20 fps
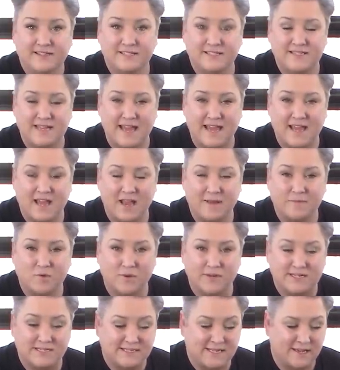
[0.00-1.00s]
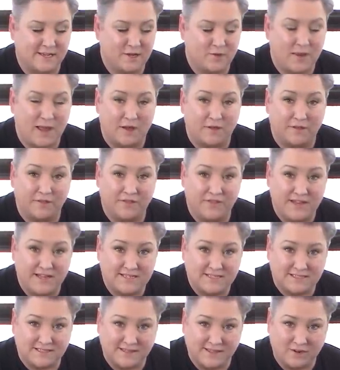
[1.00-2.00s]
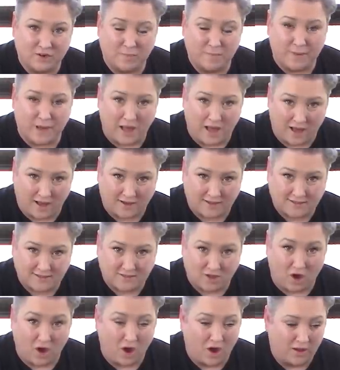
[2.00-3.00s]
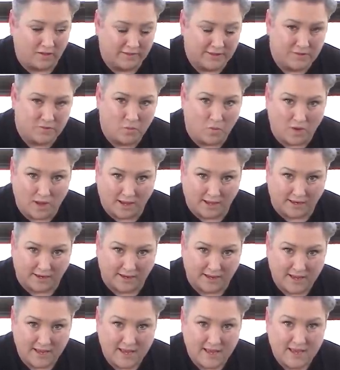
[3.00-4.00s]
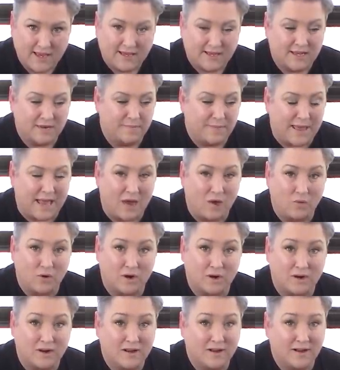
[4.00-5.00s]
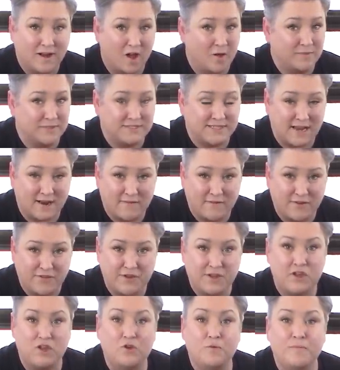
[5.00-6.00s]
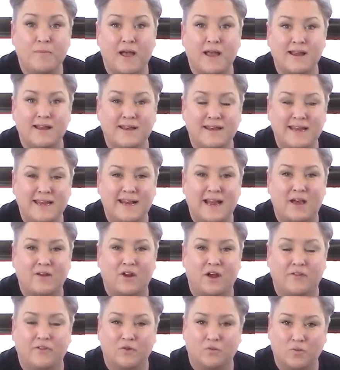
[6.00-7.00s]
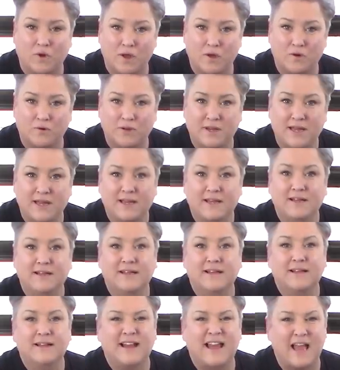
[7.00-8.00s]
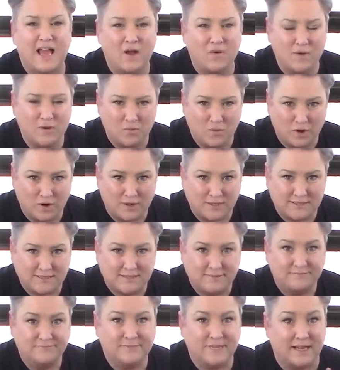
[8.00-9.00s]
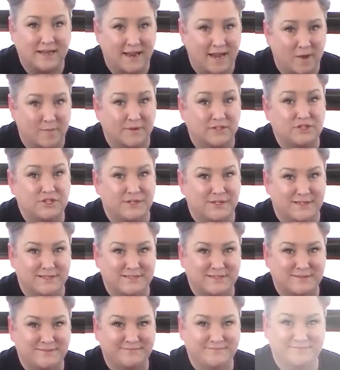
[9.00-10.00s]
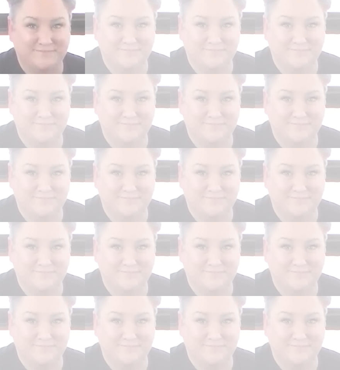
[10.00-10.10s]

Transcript: Today, I'm going to tell you how this little box, all in one, can power almost everything you might need out on the road, how it works, and how much it is.